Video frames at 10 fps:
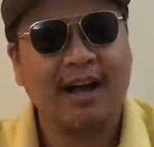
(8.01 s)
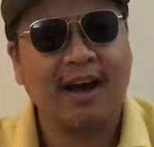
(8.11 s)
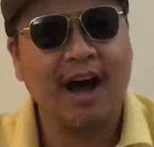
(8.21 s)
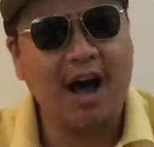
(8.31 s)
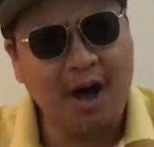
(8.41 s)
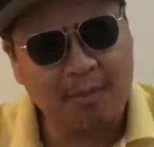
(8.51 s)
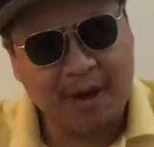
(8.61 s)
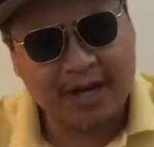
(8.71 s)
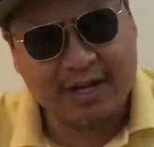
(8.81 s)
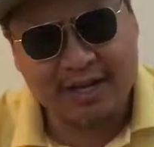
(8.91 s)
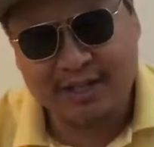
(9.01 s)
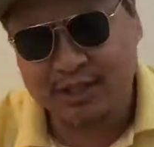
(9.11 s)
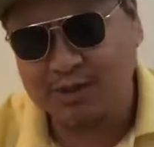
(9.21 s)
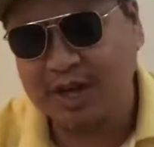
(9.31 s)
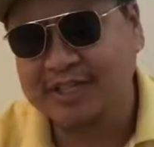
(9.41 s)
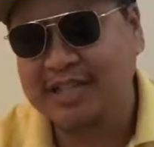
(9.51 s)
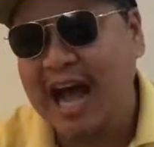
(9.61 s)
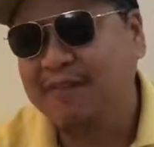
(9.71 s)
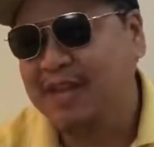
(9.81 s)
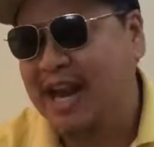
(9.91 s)
Oh my goodness gracious.
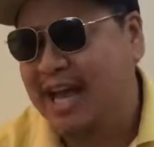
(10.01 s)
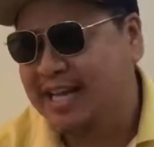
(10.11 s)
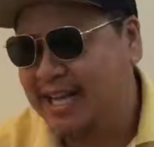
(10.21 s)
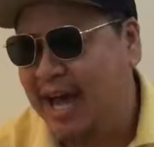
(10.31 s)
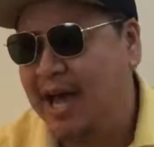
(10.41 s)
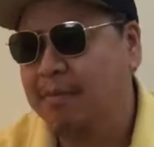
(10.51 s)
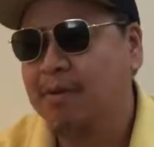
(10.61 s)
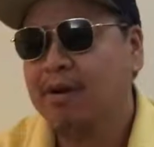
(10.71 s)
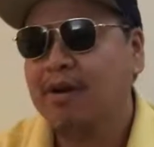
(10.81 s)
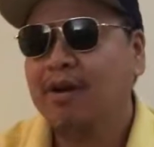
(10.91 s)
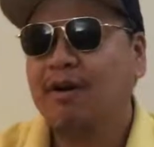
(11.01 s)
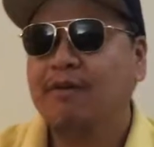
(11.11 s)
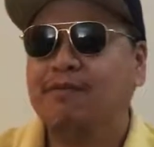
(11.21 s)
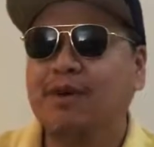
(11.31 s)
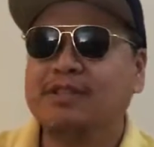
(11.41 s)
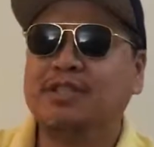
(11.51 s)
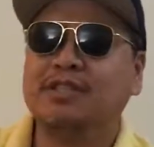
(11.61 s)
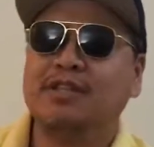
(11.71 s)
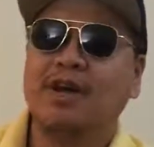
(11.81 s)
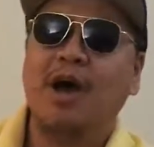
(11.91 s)
After that game
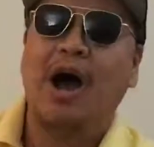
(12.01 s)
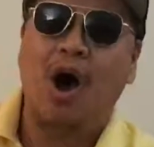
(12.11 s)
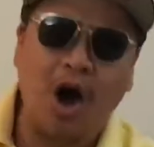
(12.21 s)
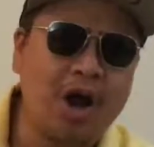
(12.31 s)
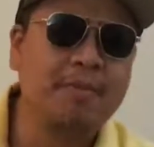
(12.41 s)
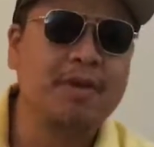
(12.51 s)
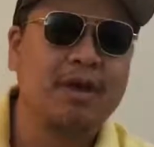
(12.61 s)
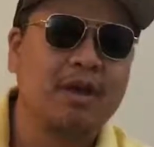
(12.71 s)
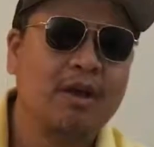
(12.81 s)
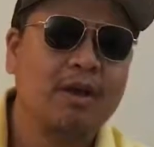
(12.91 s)
versus Army,